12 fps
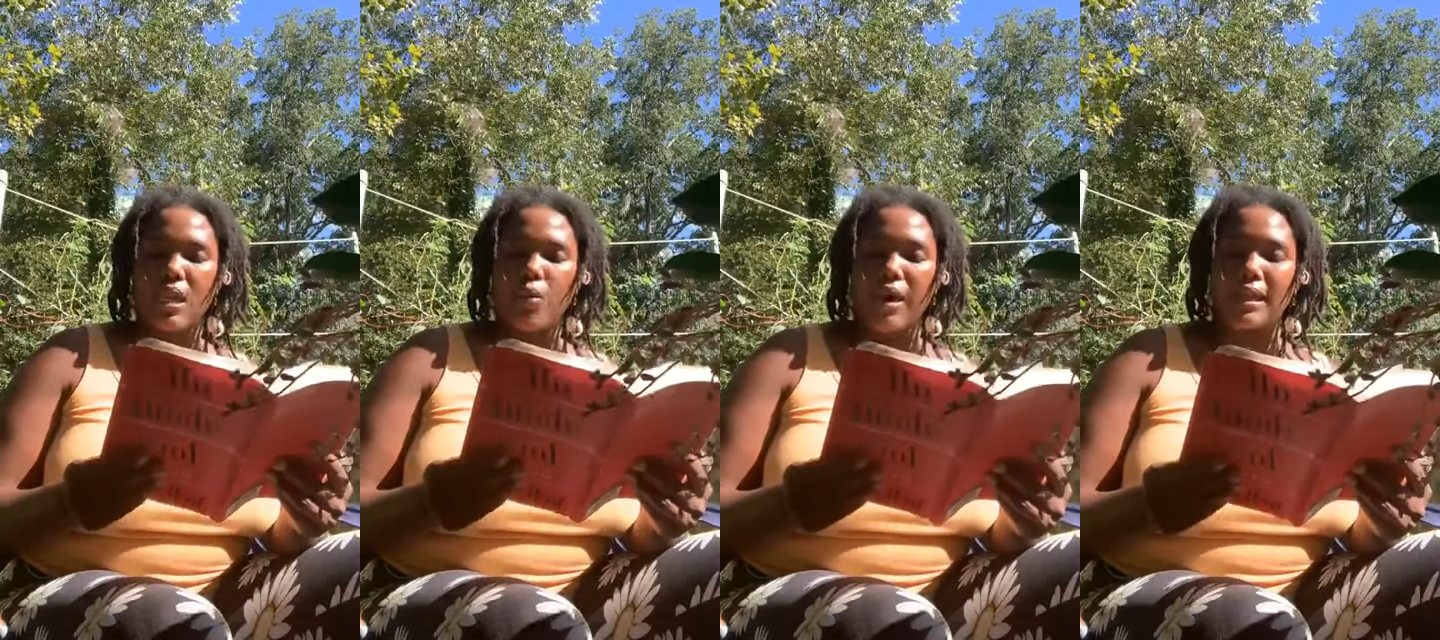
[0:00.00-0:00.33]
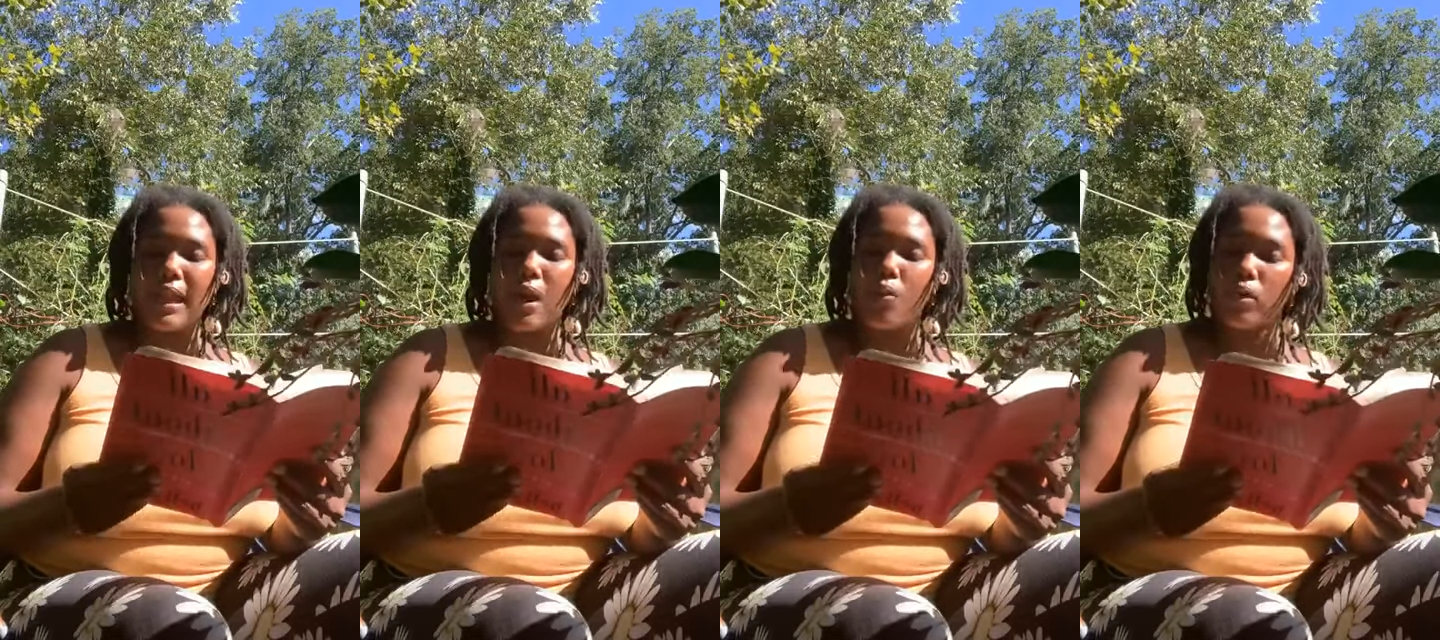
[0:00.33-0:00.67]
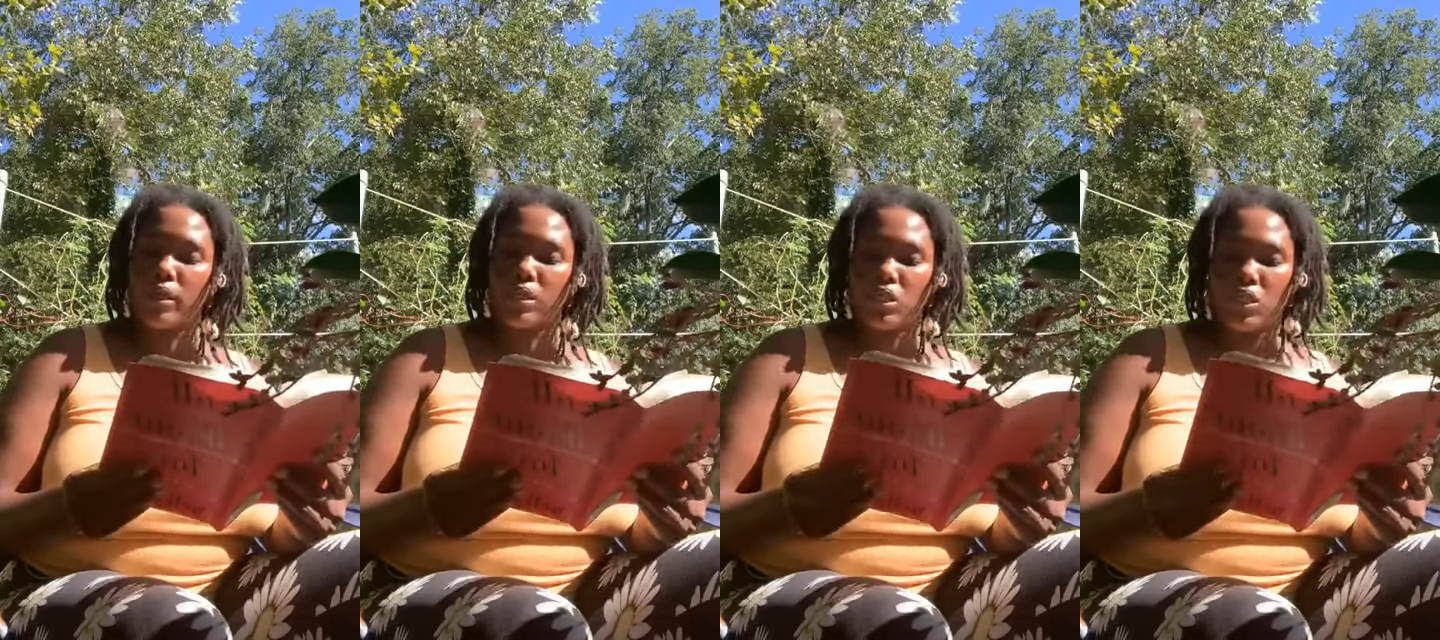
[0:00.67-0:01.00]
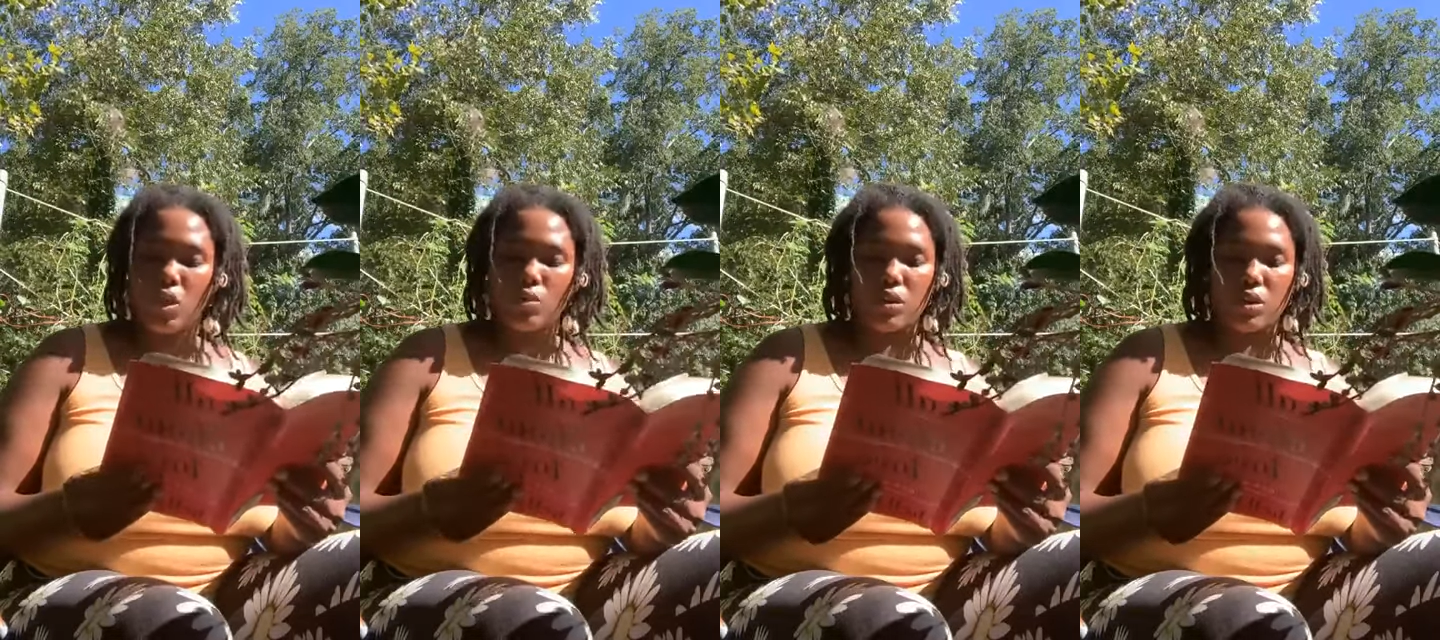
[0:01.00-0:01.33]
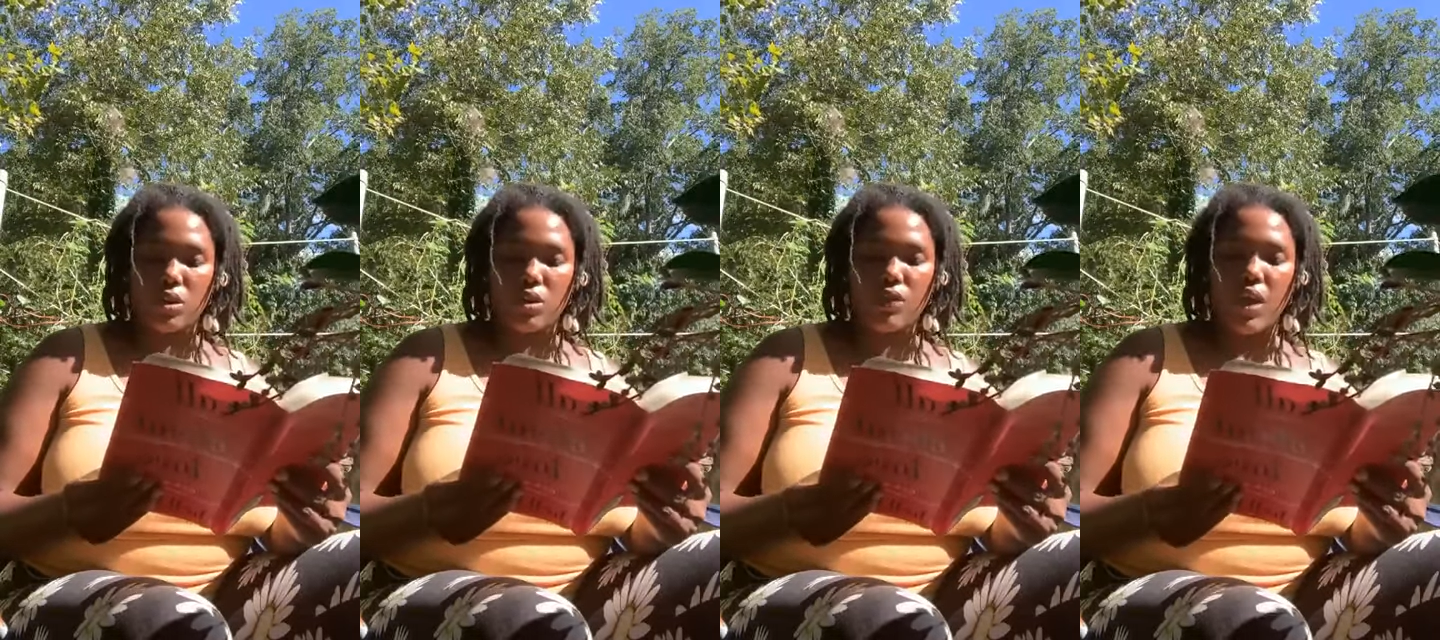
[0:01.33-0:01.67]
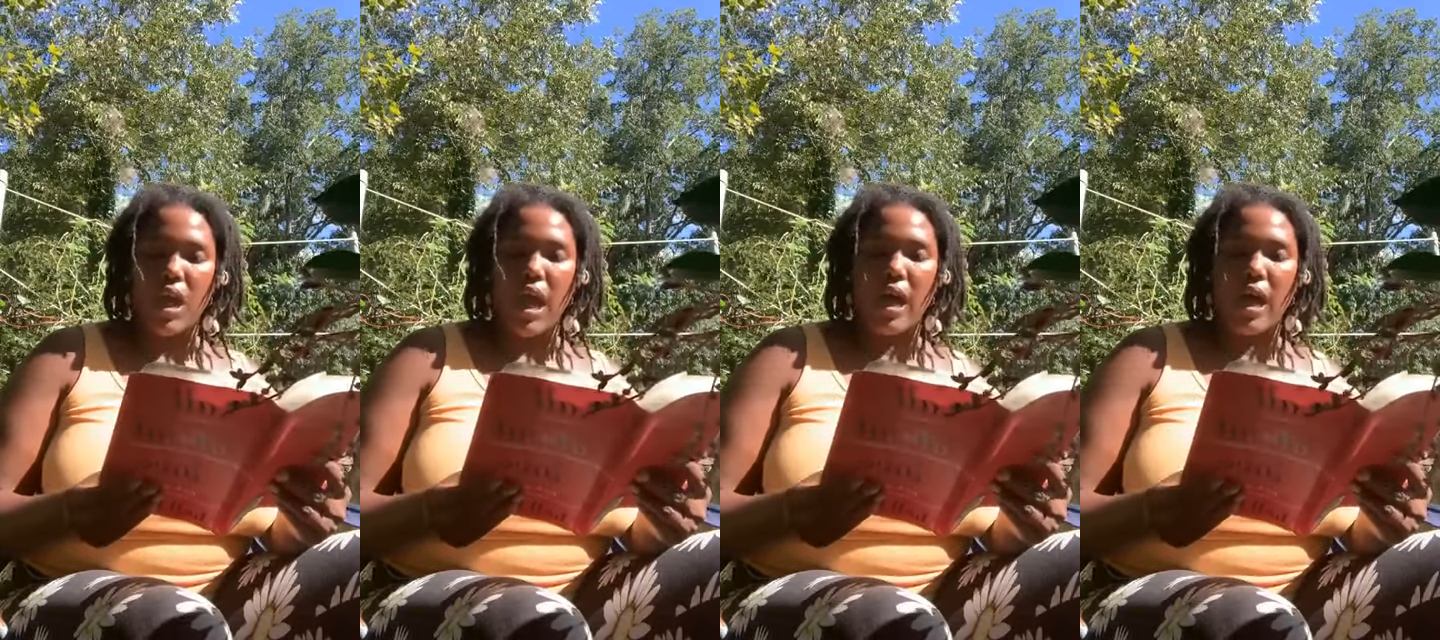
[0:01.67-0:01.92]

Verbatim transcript: that while I wanted to know love,